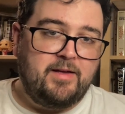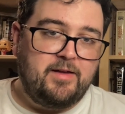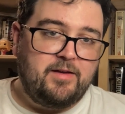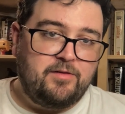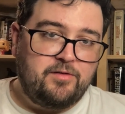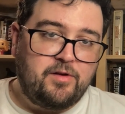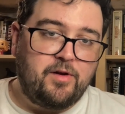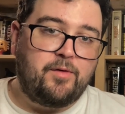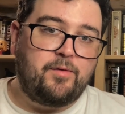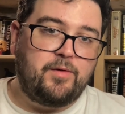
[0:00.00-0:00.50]

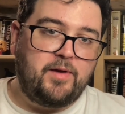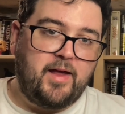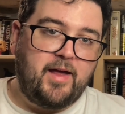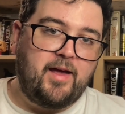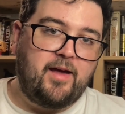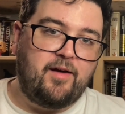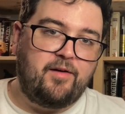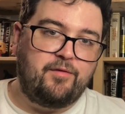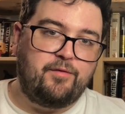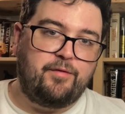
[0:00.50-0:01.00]
don't
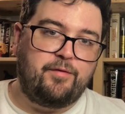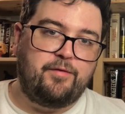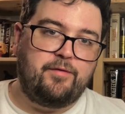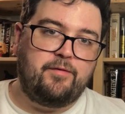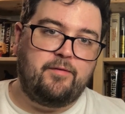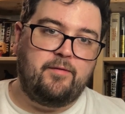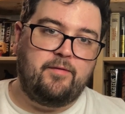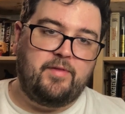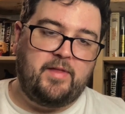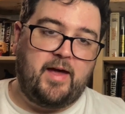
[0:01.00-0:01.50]
have
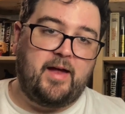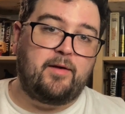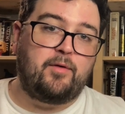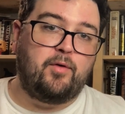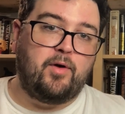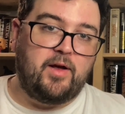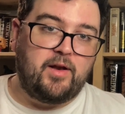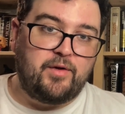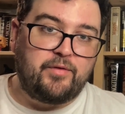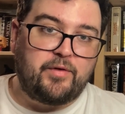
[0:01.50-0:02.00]
that
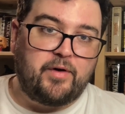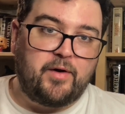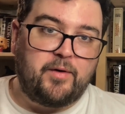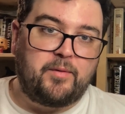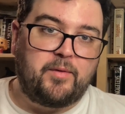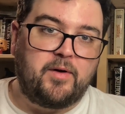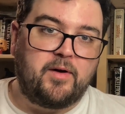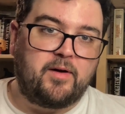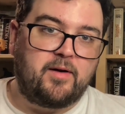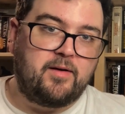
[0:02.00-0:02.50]
great of
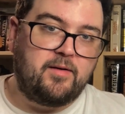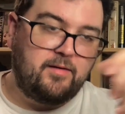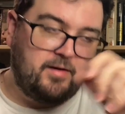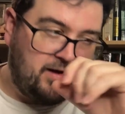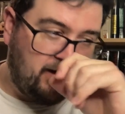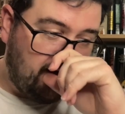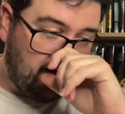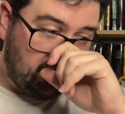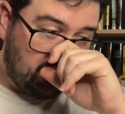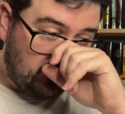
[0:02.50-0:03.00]
artwork.
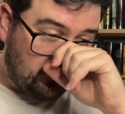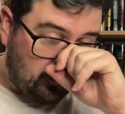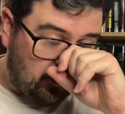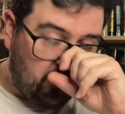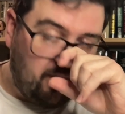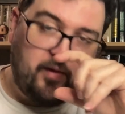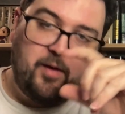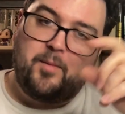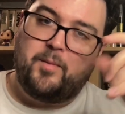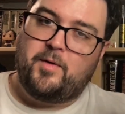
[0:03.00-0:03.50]
Some of
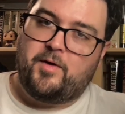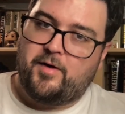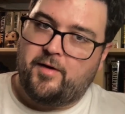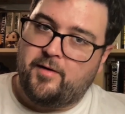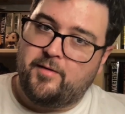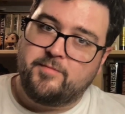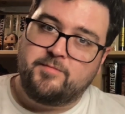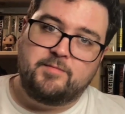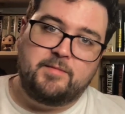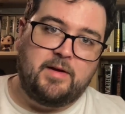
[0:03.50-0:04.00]
them
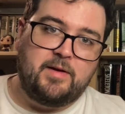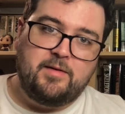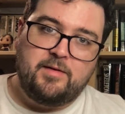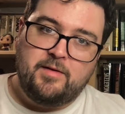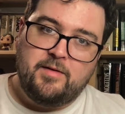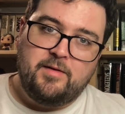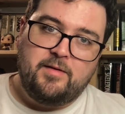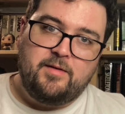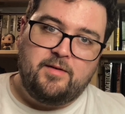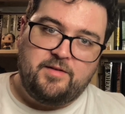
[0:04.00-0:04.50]
are
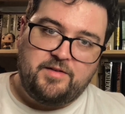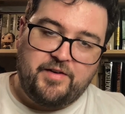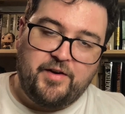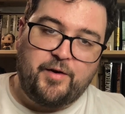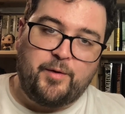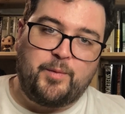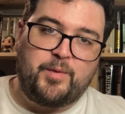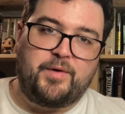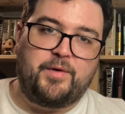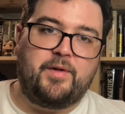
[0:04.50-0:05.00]

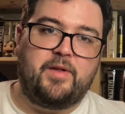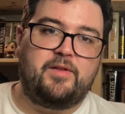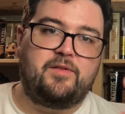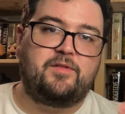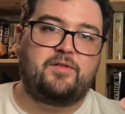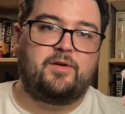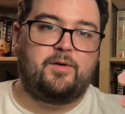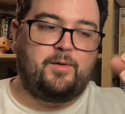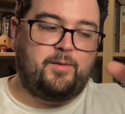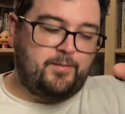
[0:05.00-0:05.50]
terrible. And
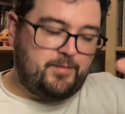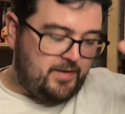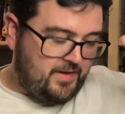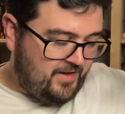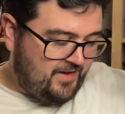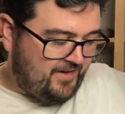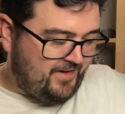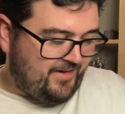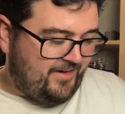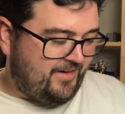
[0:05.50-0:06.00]
so
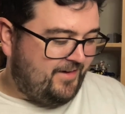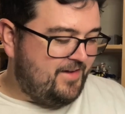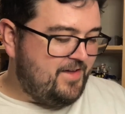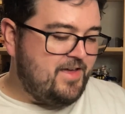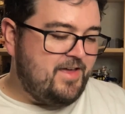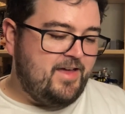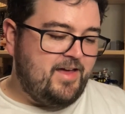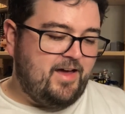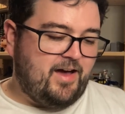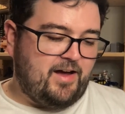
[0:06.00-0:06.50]

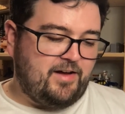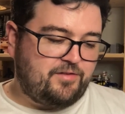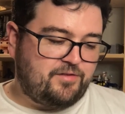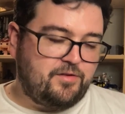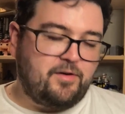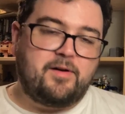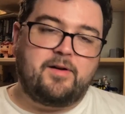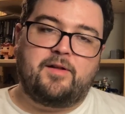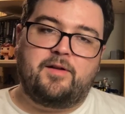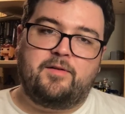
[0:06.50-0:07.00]
I
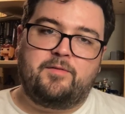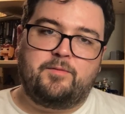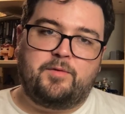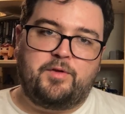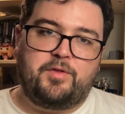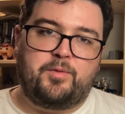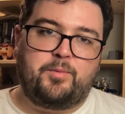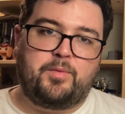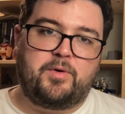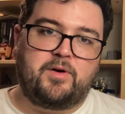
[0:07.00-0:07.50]
started with
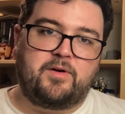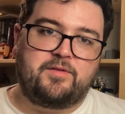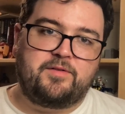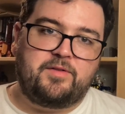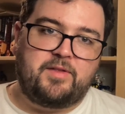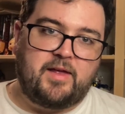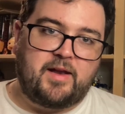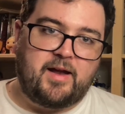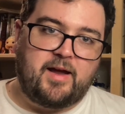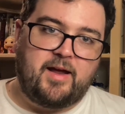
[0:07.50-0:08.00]
the books
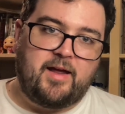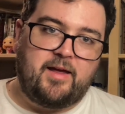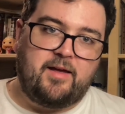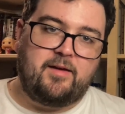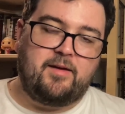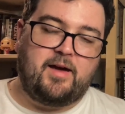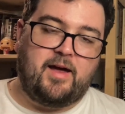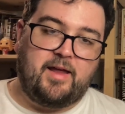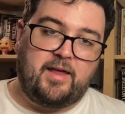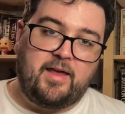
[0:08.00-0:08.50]
that I
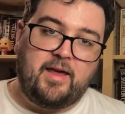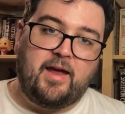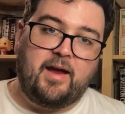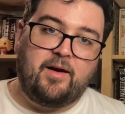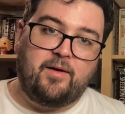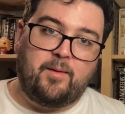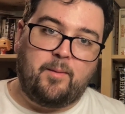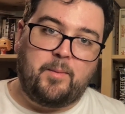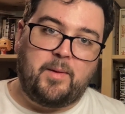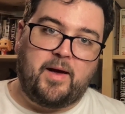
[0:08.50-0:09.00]

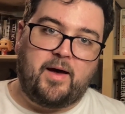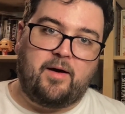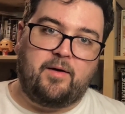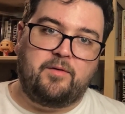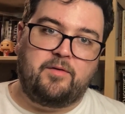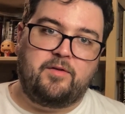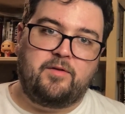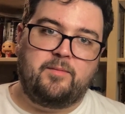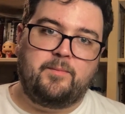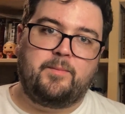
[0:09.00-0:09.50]
care
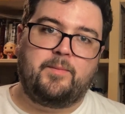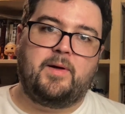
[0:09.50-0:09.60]
about.